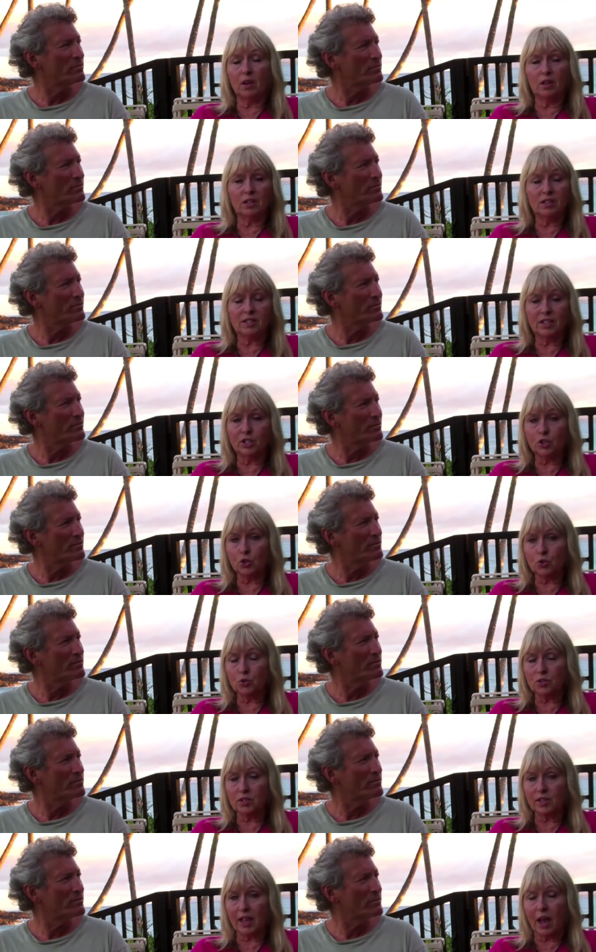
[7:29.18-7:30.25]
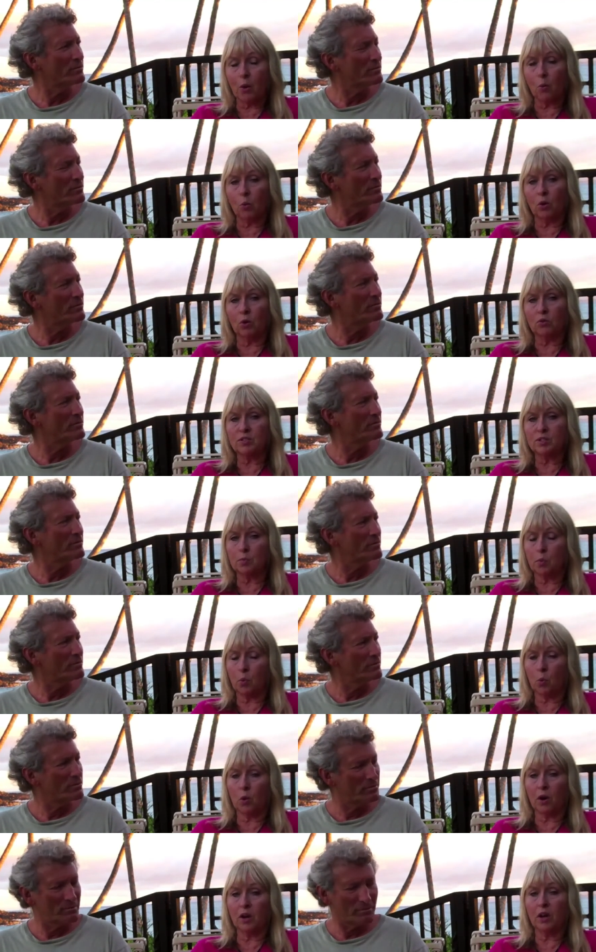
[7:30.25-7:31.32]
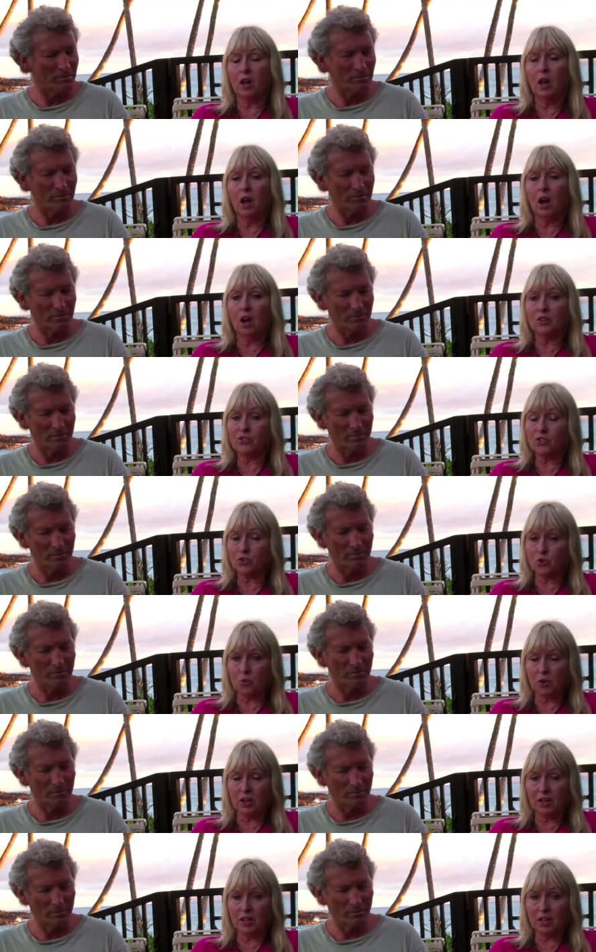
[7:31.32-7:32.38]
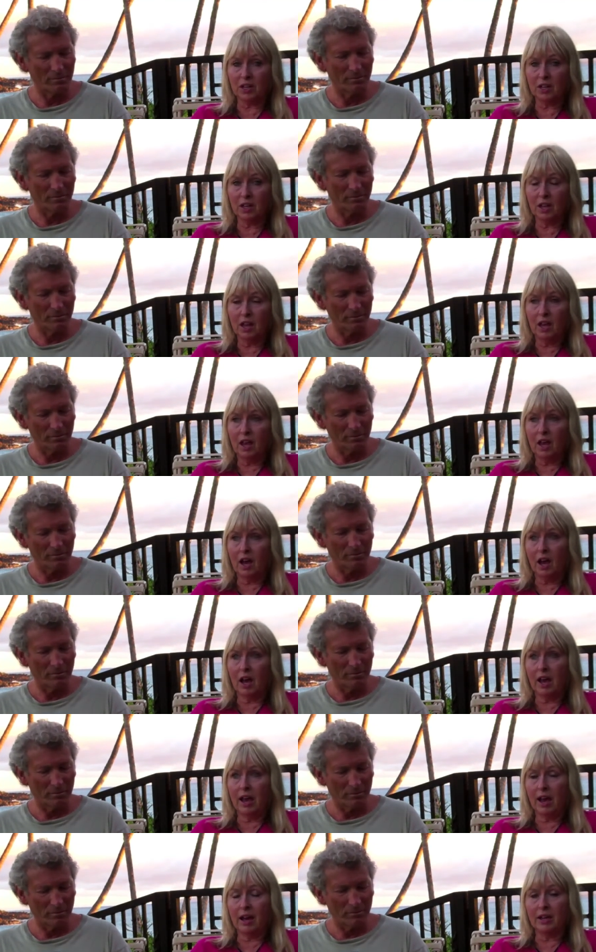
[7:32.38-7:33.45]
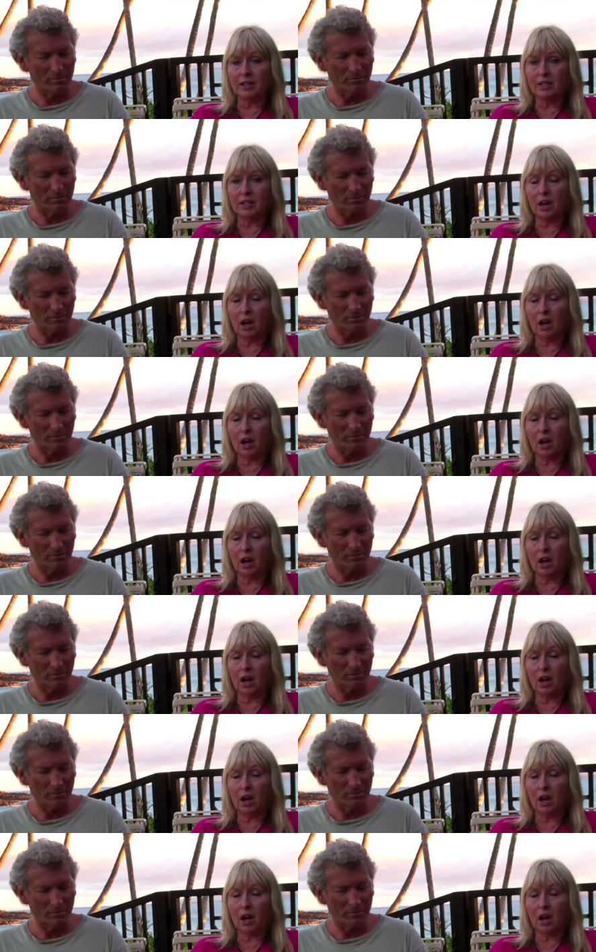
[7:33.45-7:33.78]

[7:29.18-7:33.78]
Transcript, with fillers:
Speaker 1: centers that will support a screening, and